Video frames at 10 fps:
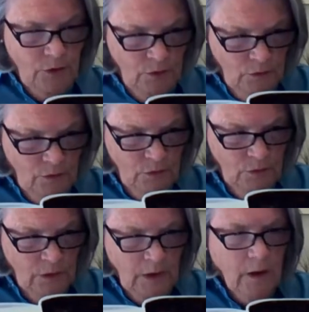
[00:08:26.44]
two.
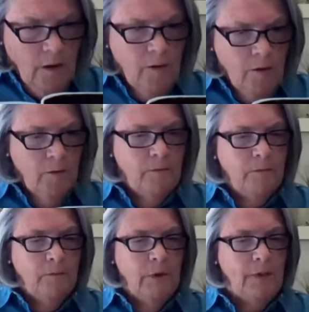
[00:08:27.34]

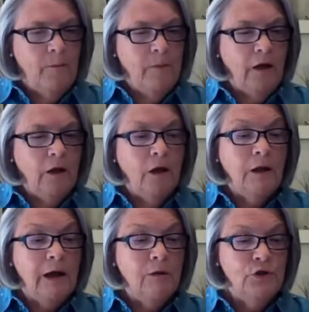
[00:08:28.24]
But the metal
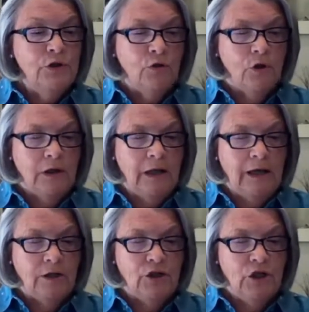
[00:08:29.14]
lounge door
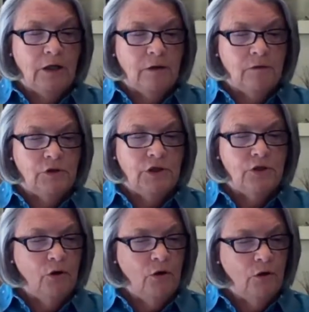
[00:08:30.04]
clanged shut. She
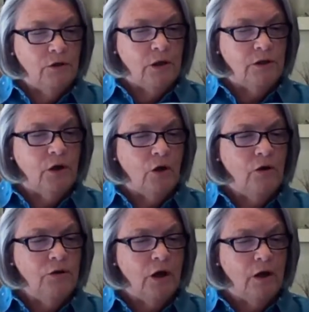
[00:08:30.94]
turned. A
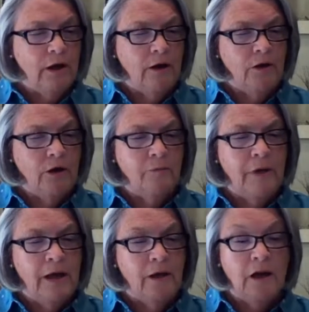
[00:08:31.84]
tall, dark haired young
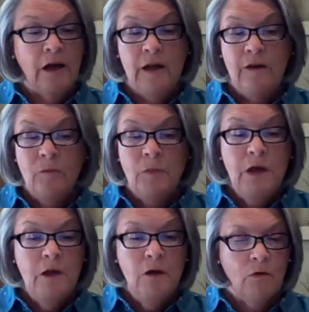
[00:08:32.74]
man in a navy
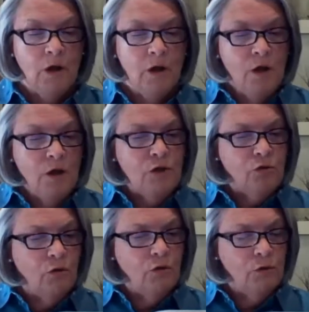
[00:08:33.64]
pea coat
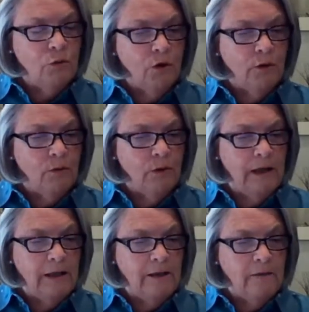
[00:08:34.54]
strolled toward the
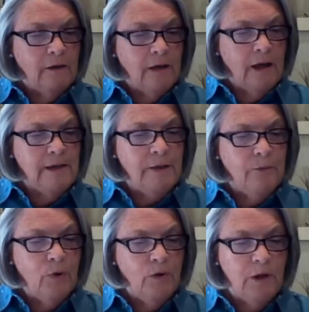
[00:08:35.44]
railing. As he
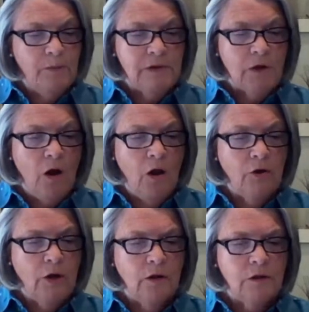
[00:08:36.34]
pulled up his collar,
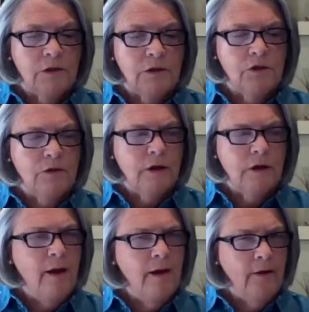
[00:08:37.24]
he looked straight
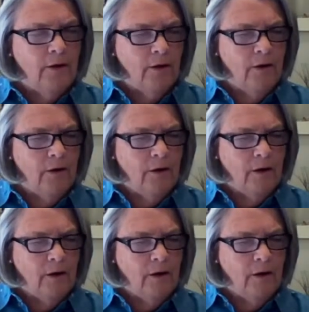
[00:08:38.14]
at her.